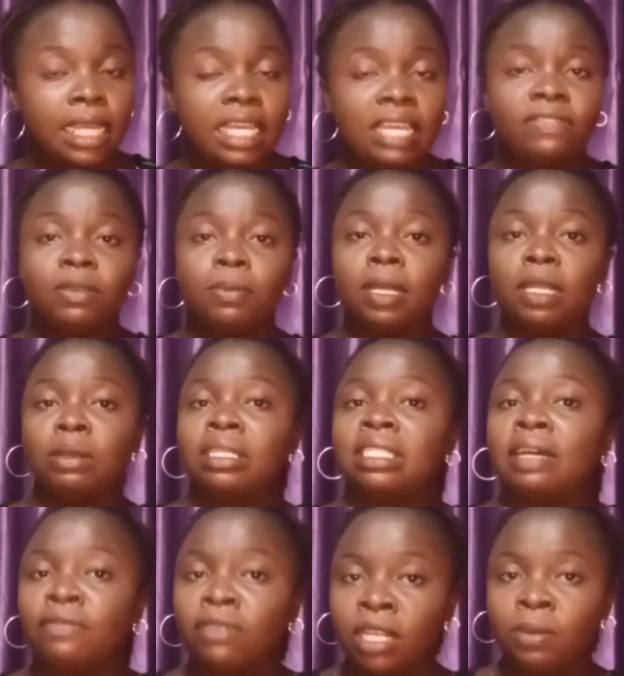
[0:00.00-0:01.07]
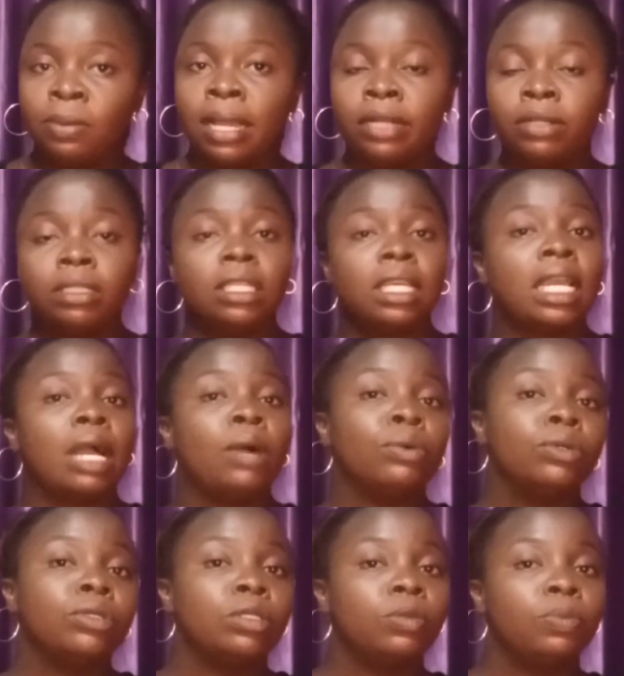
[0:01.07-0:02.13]
If the money was available, I don't think I'll
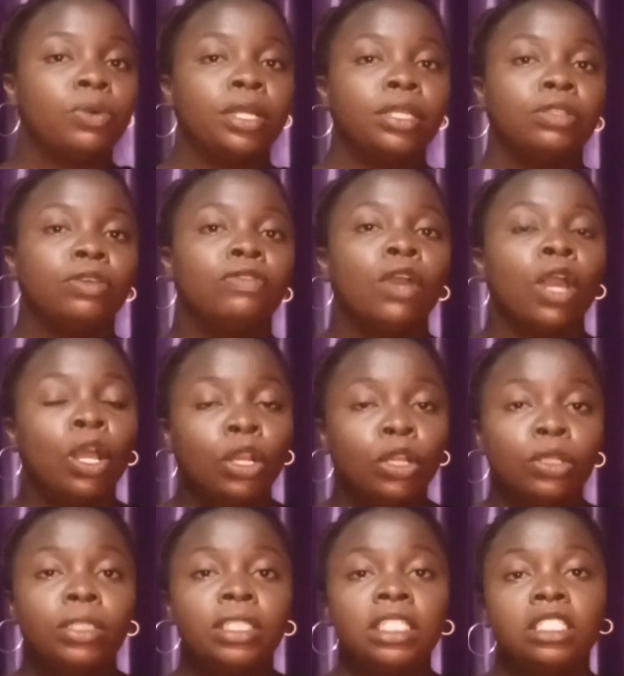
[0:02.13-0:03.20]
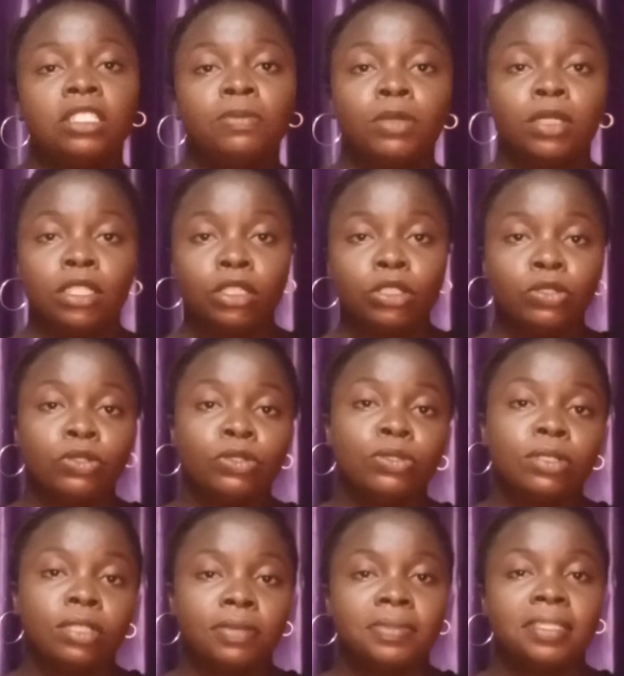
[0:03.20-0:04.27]
go to the point of loaning the money to
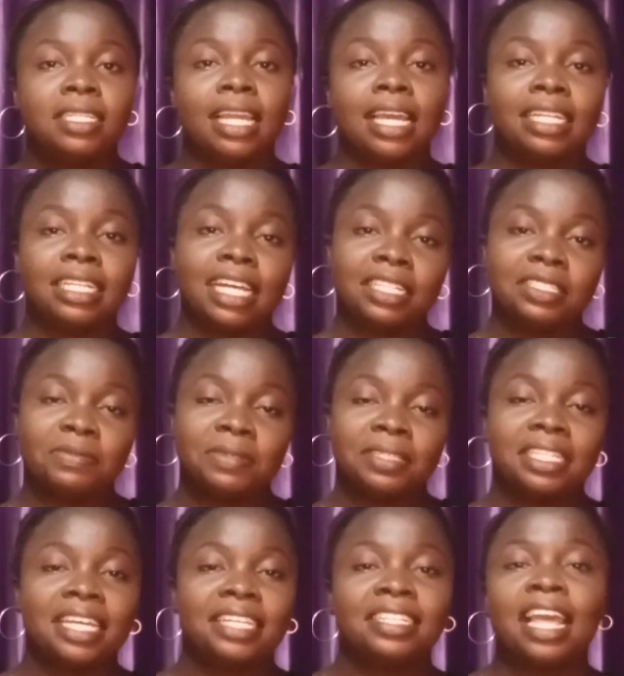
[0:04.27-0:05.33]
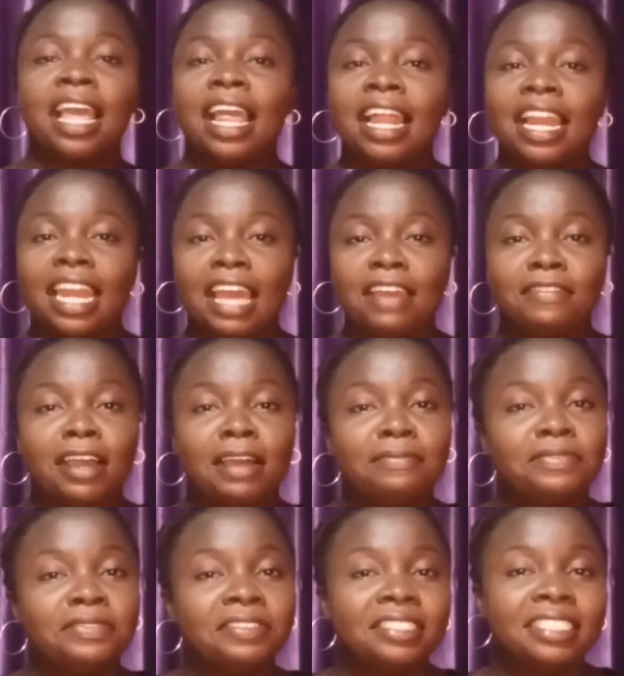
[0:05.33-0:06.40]
do something like that. But then life
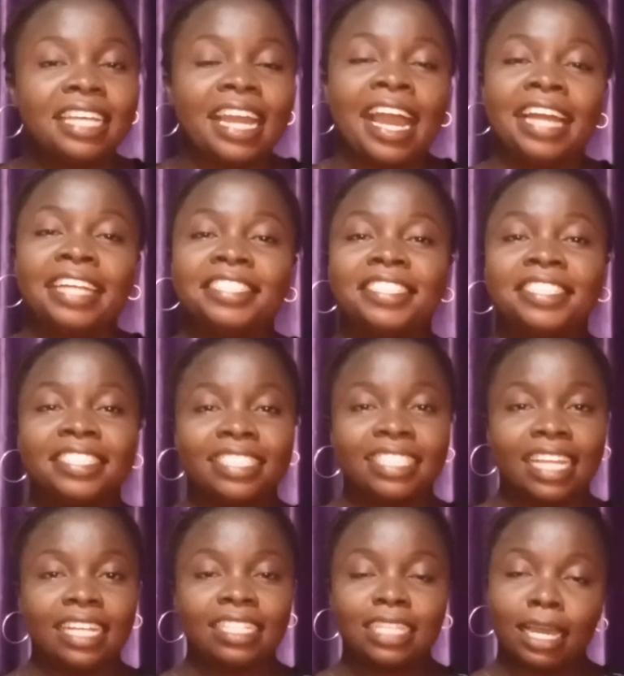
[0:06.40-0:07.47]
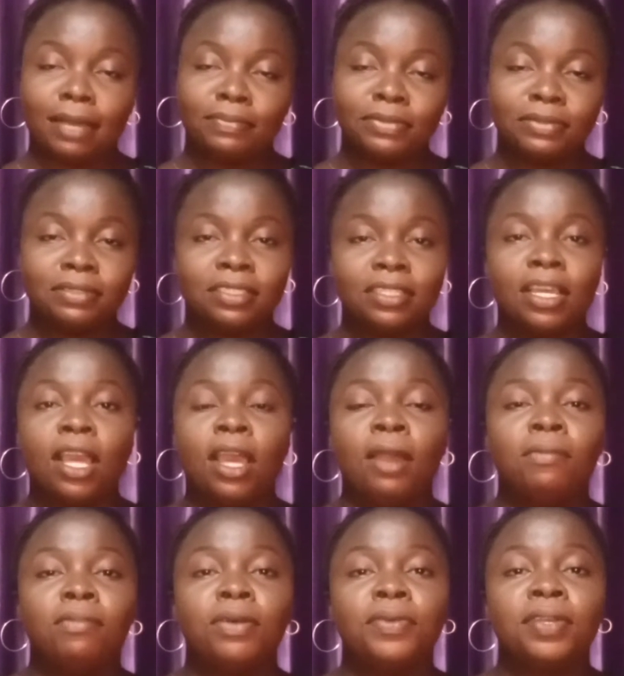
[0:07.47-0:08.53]
happened and that happened.
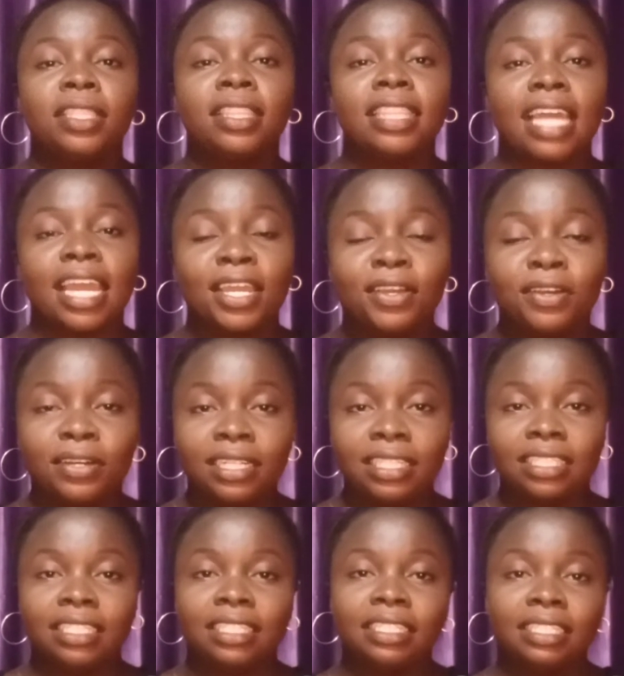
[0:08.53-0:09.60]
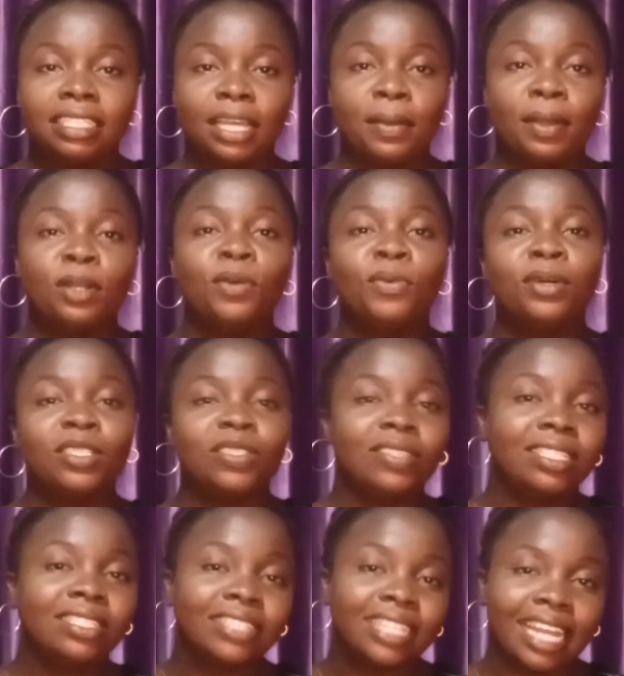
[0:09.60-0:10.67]
But we thank God that we know what to
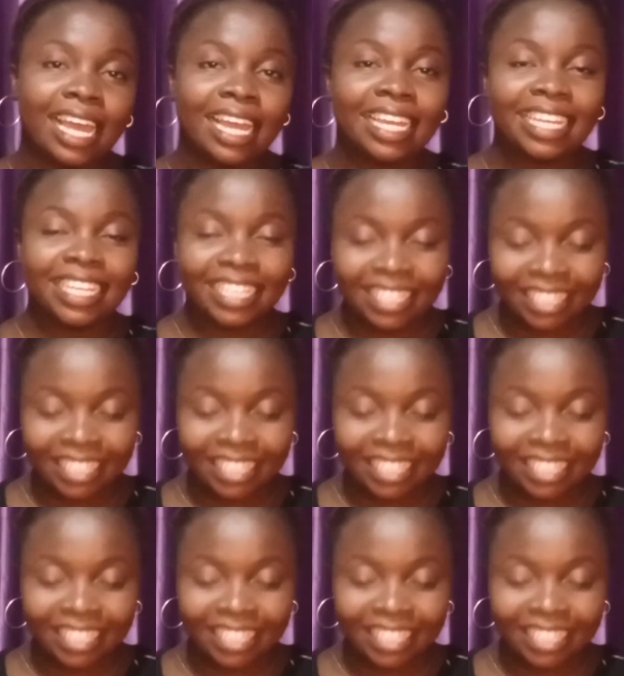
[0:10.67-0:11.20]
look like.